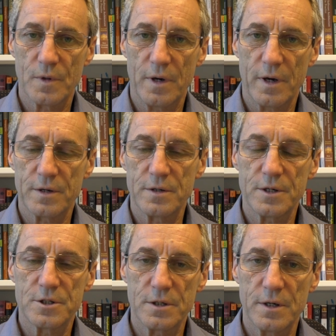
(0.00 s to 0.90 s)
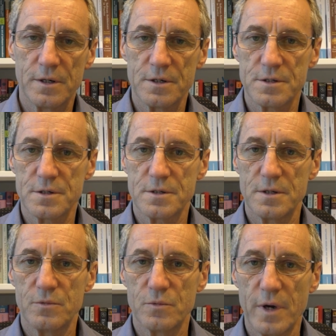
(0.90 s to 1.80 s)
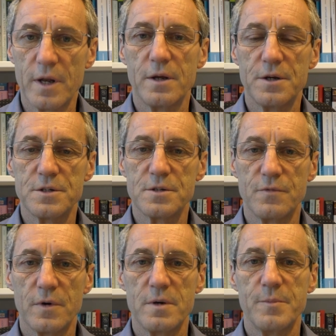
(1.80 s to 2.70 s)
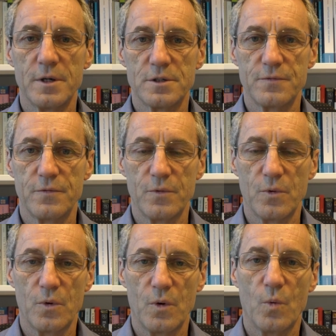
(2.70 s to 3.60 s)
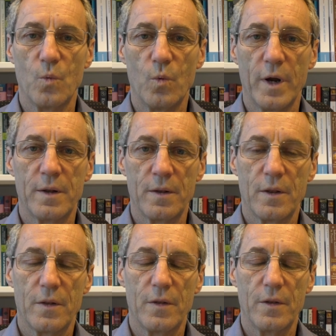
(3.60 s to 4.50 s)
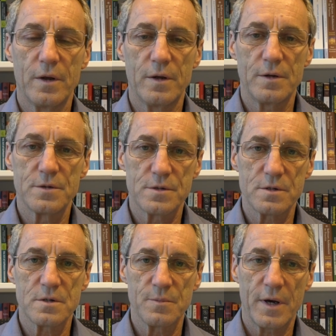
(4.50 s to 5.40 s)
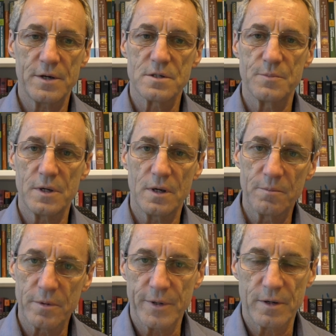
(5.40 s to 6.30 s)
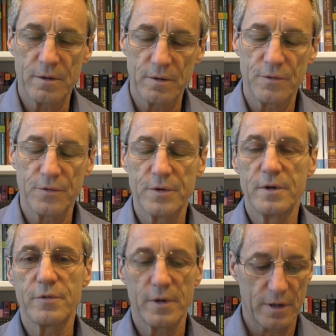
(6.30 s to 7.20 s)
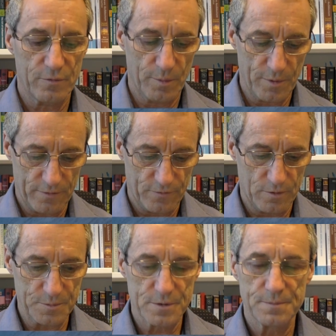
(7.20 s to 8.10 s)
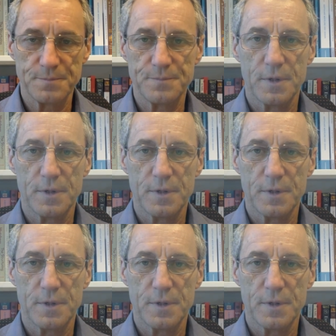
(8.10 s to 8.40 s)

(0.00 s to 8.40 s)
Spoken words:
architecture, and it really is very much for when the system has to be implemented on different hardware platforms.